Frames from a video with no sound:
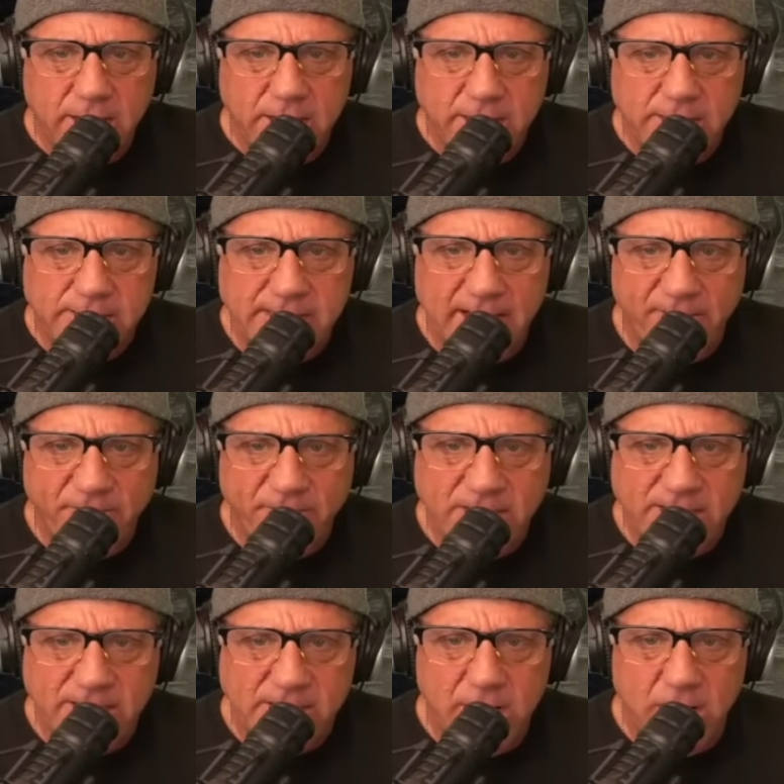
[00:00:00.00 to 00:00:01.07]
San
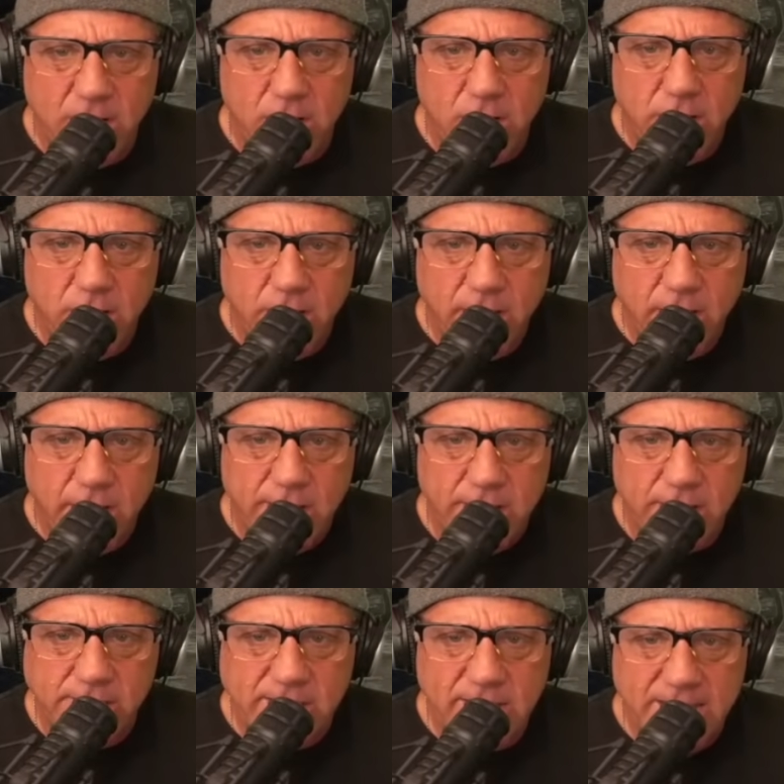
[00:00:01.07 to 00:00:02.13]
Francisco,
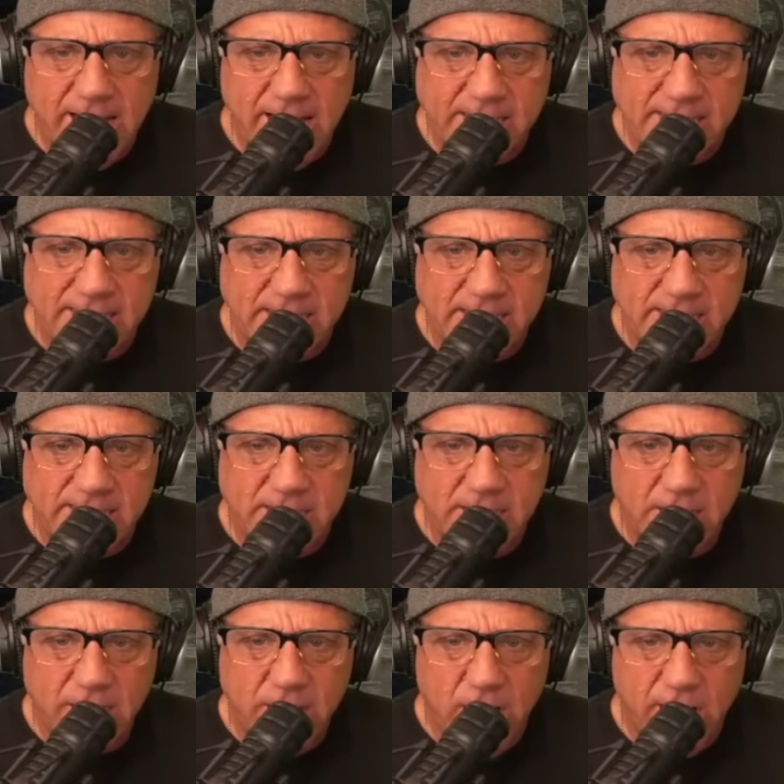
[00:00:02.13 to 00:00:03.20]
Houston, Texas,
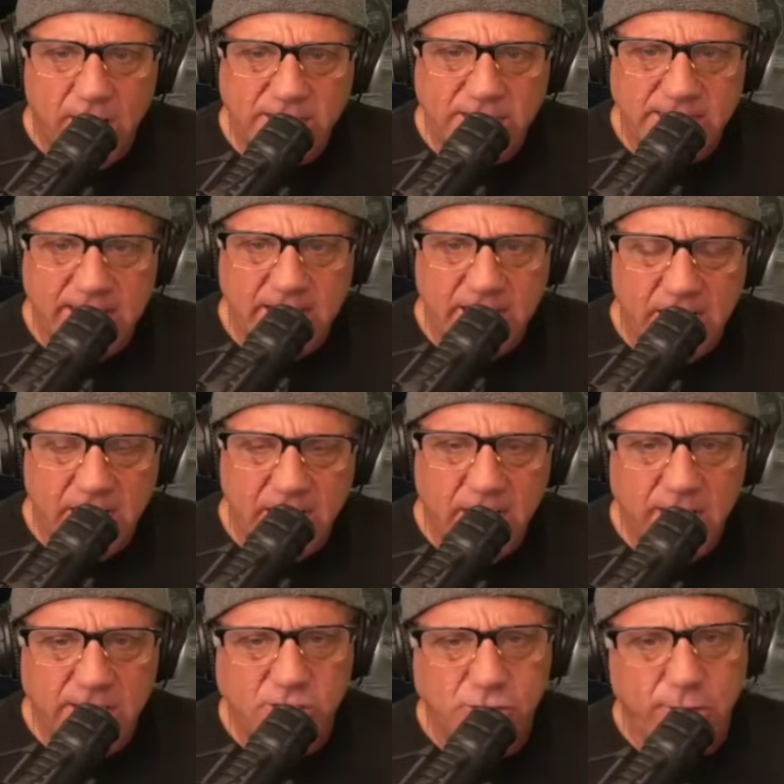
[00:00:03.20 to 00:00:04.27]
Argentina.
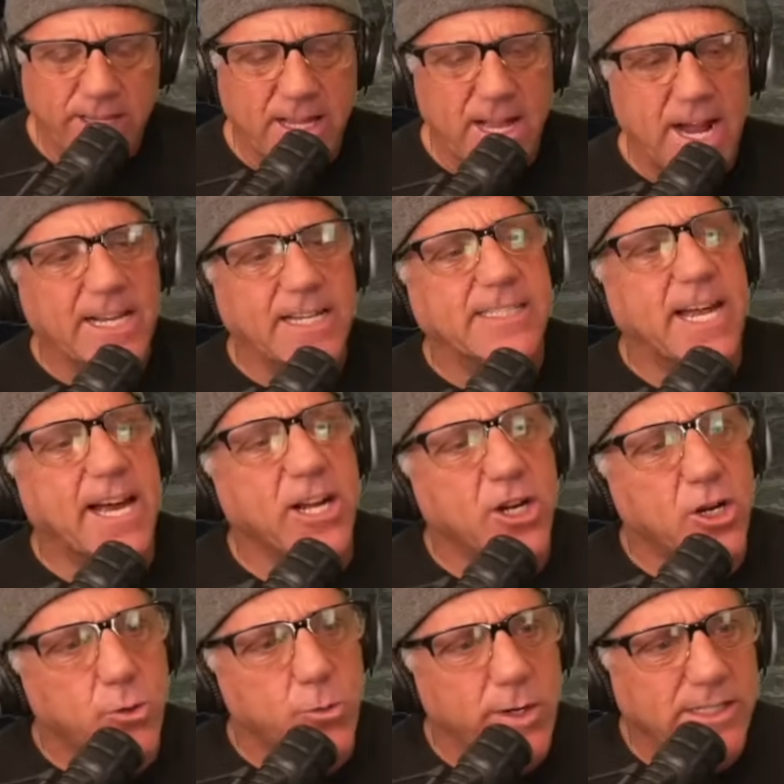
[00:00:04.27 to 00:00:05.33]
A straight line. Is that a
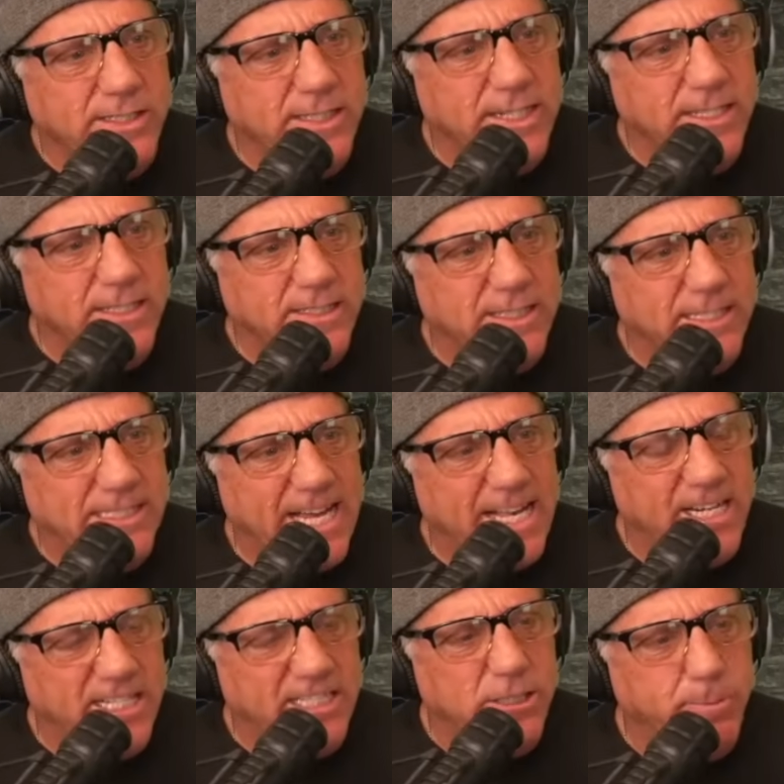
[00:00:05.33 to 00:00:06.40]
coincidence? Is that a
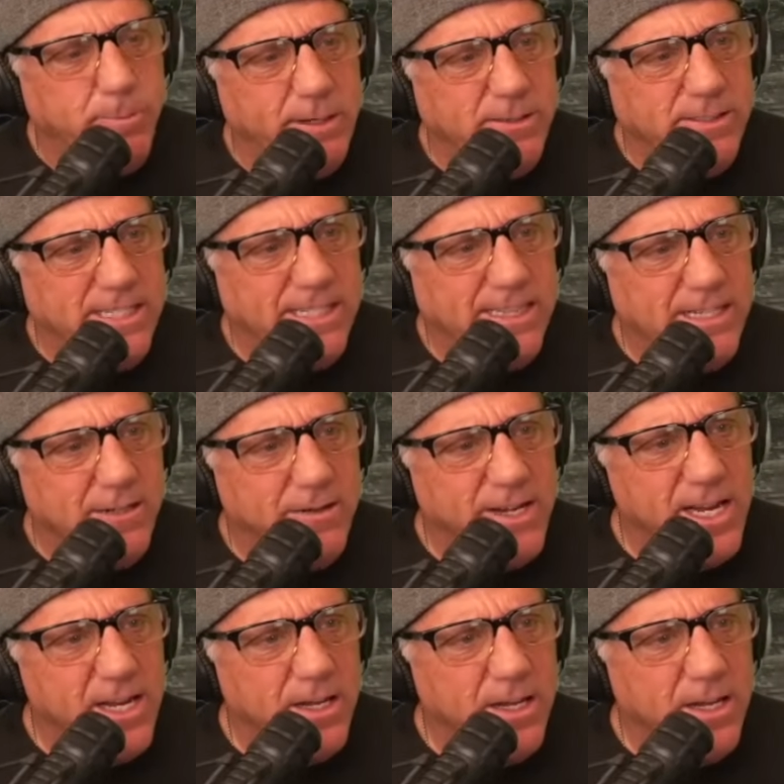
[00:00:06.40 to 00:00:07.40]
conspiracy theory?